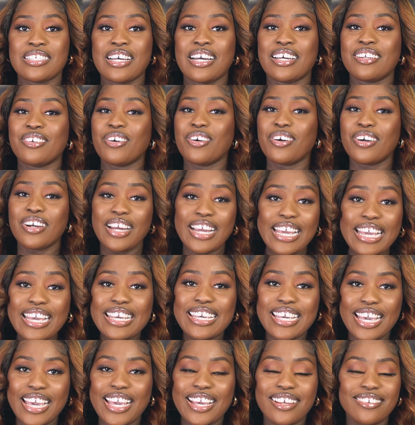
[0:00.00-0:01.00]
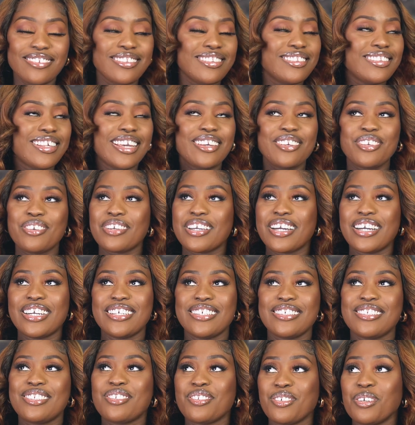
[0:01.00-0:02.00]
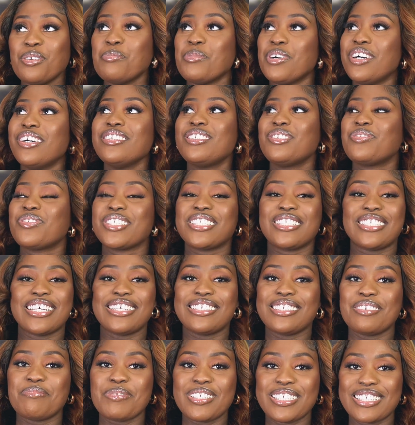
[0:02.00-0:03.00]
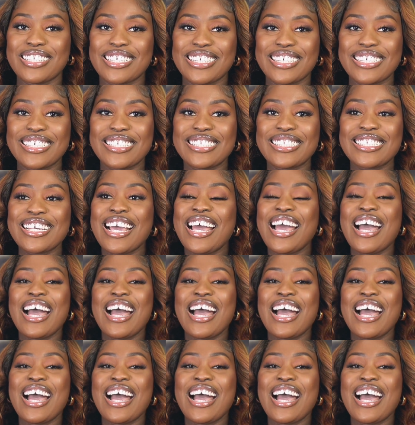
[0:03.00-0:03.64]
And again, thank you guys so much for sending me this.